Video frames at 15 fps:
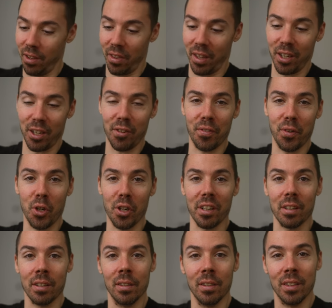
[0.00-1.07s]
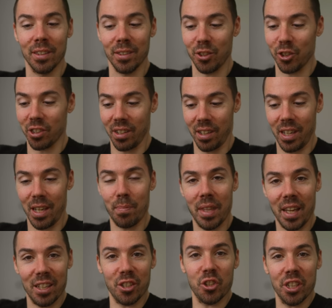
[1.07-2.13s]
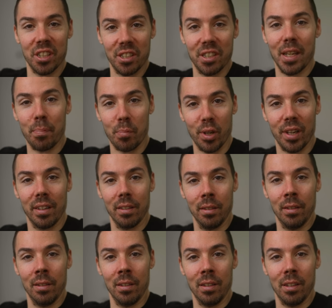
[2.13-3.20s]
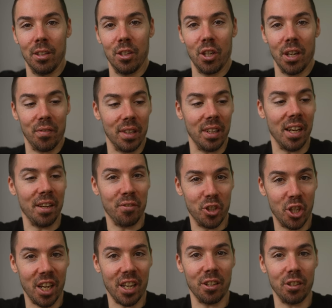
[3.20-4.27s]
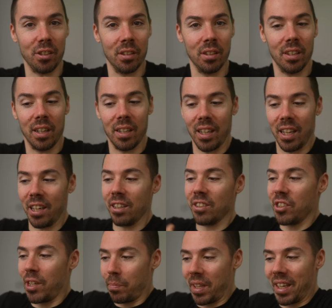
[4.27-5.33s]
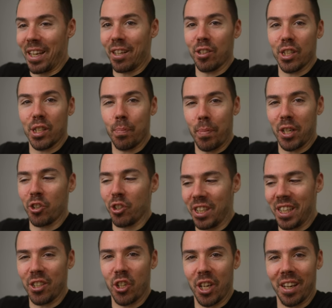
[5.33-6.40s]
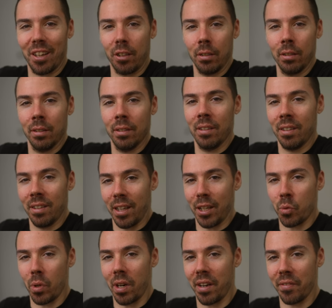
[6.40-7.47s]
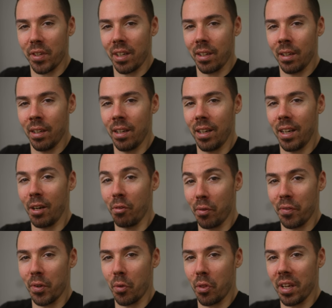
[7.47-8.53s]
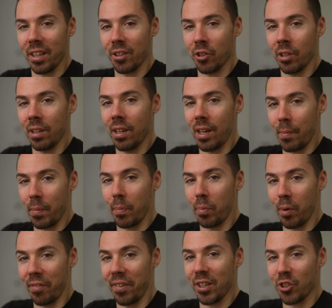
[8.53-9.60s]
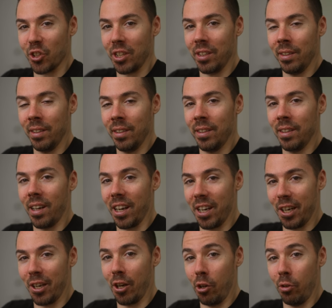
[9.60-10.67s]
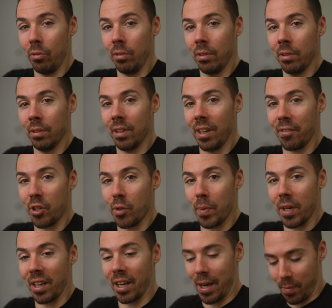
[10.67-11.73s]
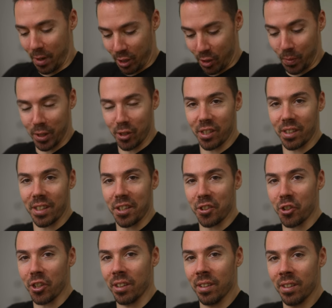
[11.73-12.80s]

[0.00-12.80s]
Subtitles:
Thank you for it. Just keep that shit separate. You have a life channel and then a something else specialty channel. That's what I've done. I review things. I'm a professional. I'm gonna go after you buy a Camera Conspiracies t-shirt.